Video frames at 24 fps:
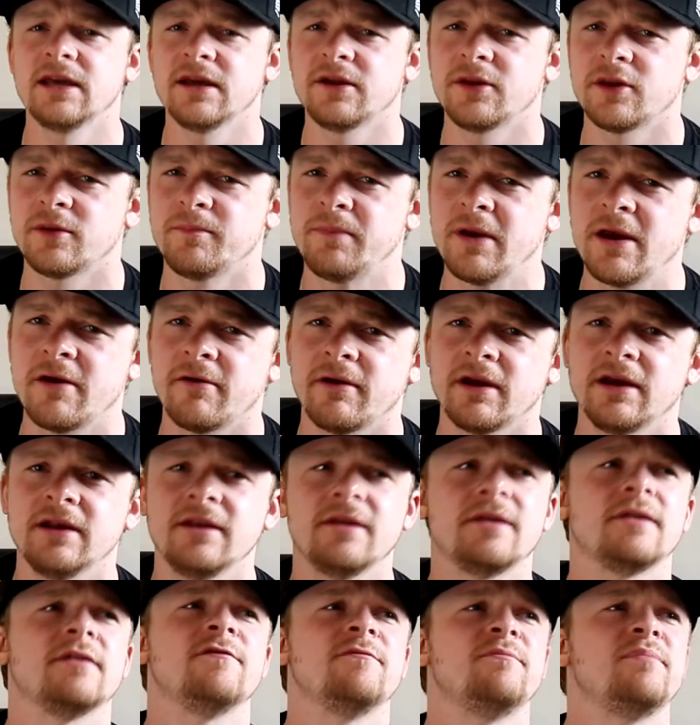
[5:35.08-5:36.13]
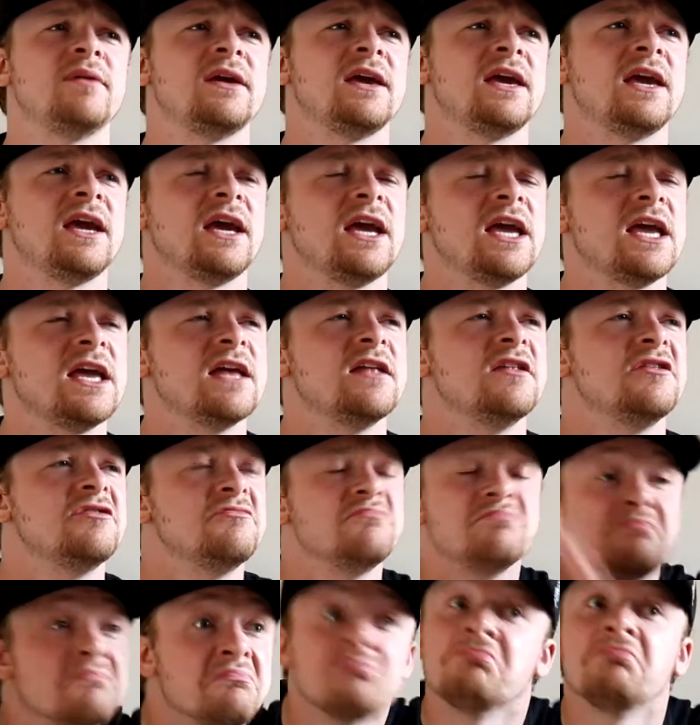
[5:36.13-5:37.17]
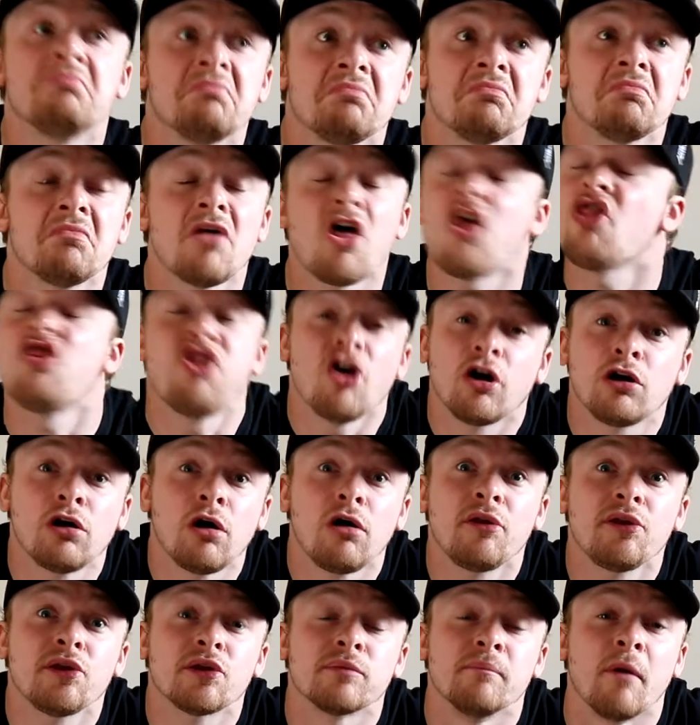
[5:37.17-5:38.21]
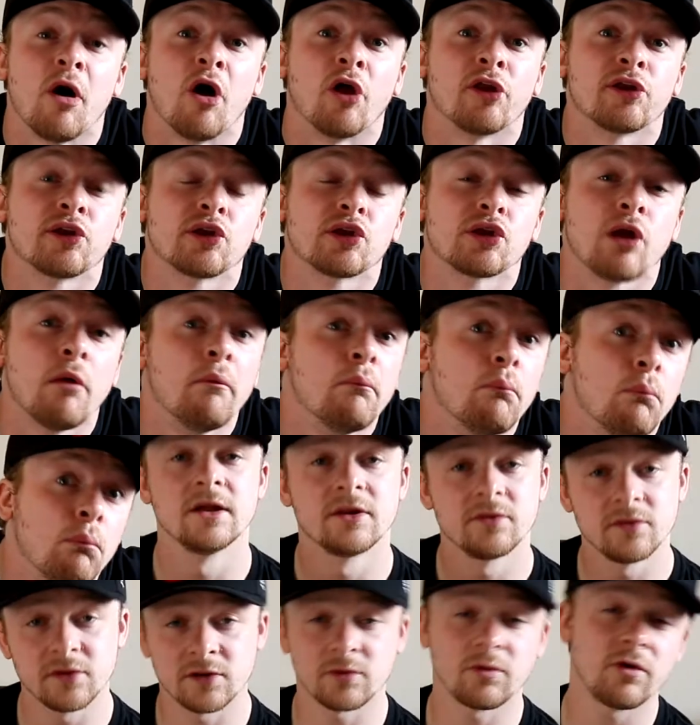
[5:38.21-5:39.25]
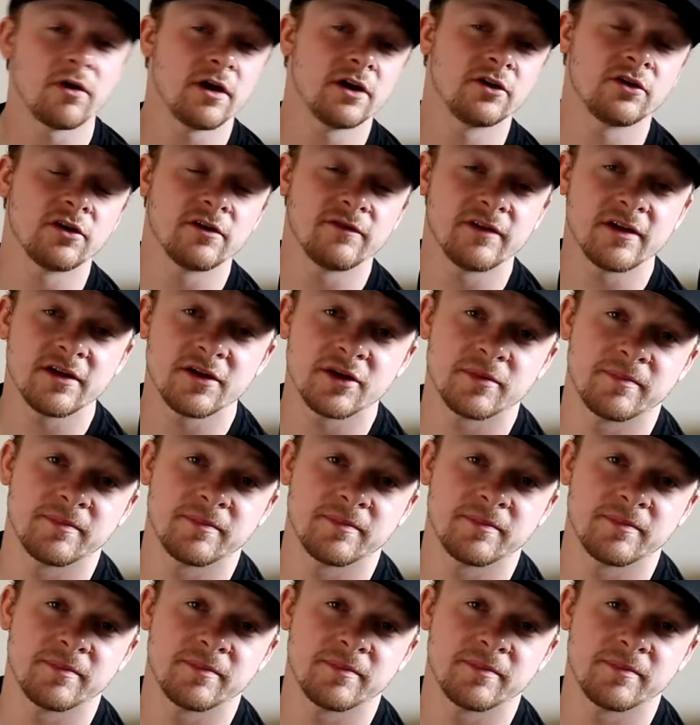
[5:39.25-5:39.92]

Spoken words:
experience of being in the cosmos. So it's quite a diverse